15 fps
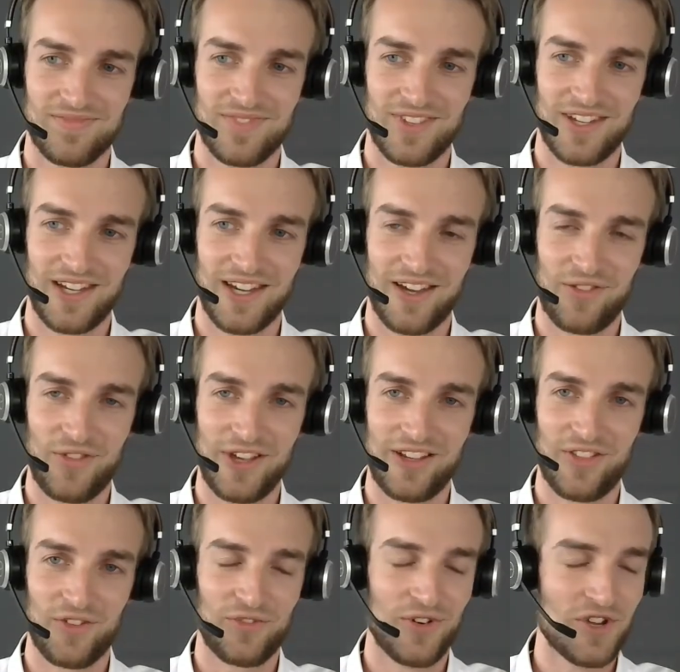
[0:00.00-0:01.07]
Yeah, I think
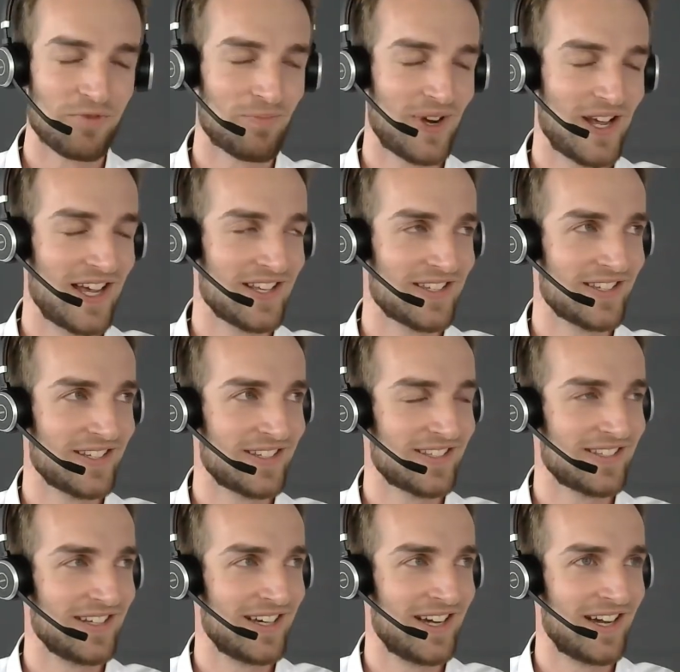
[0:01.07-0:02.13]
in the first place,
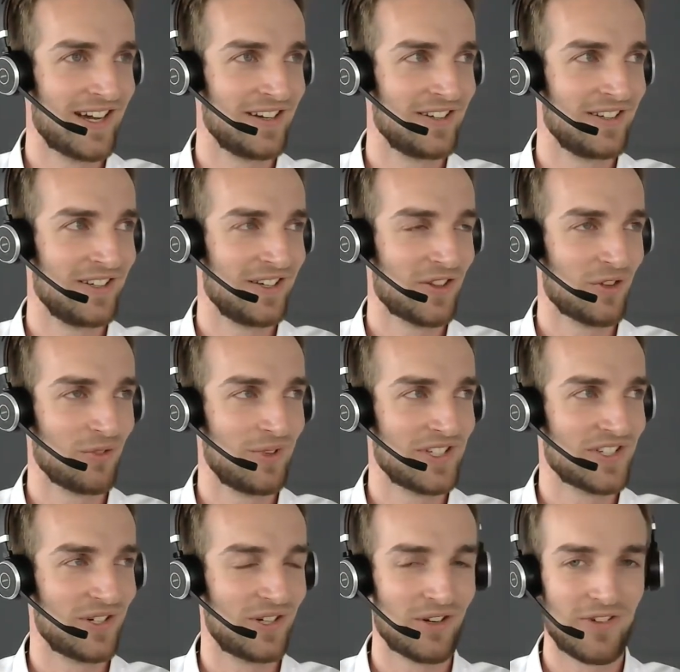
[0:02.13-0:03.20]
it's the
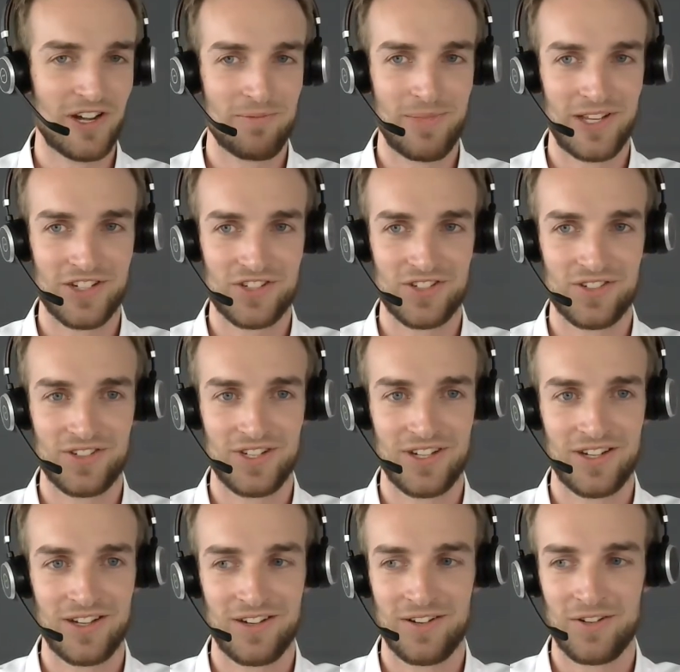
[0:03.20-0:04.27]
ones I already mentioned,
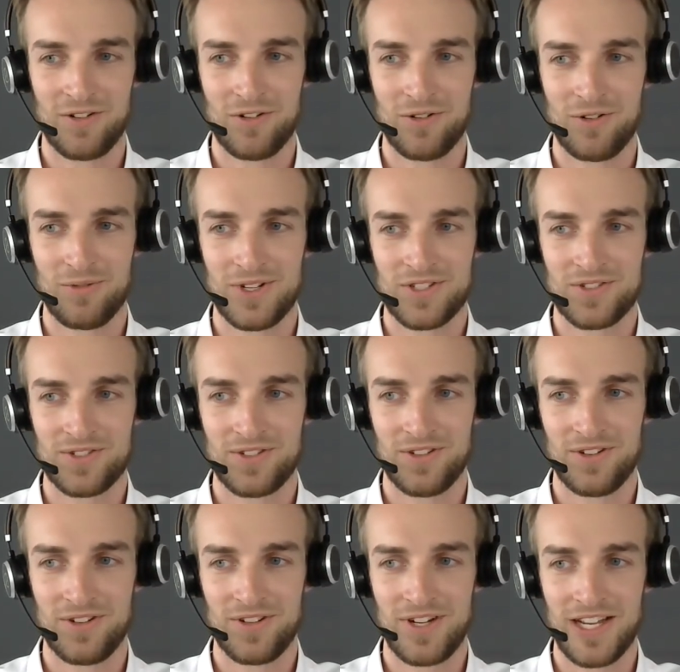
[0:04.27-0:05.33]
the ones
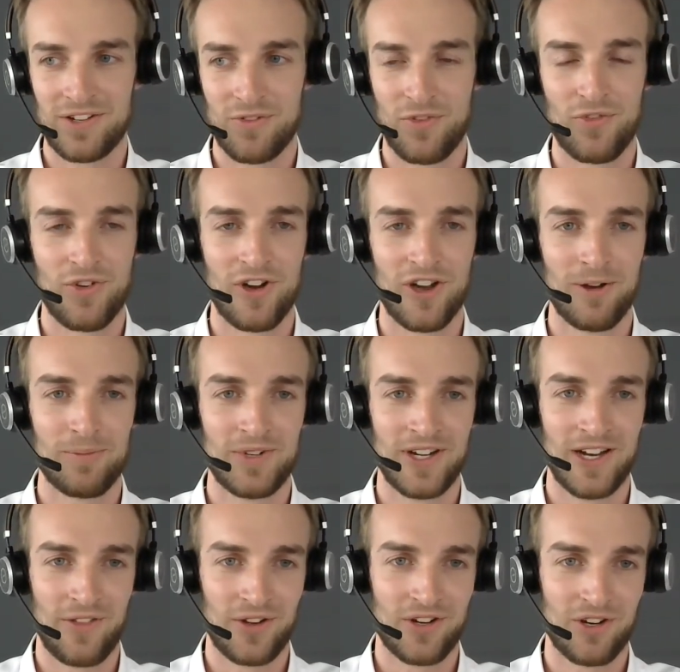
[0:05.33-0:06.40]
like Refurbed
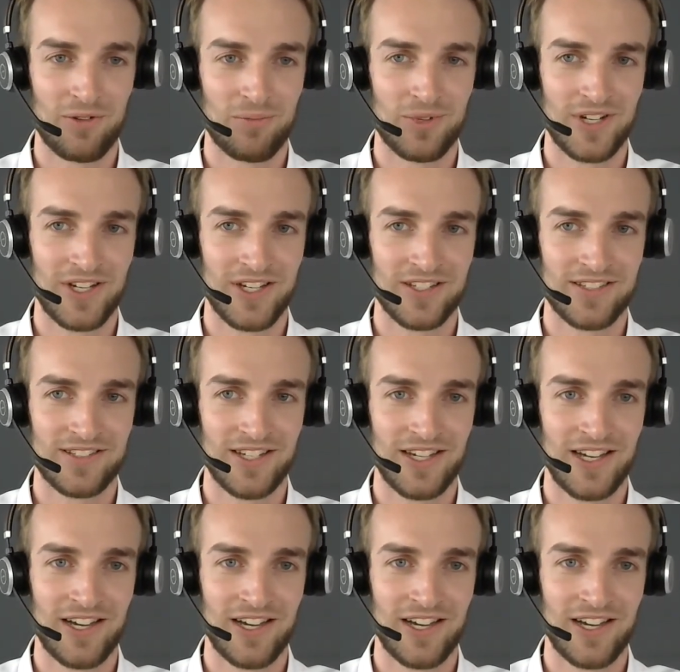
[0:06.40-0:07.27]
and other companies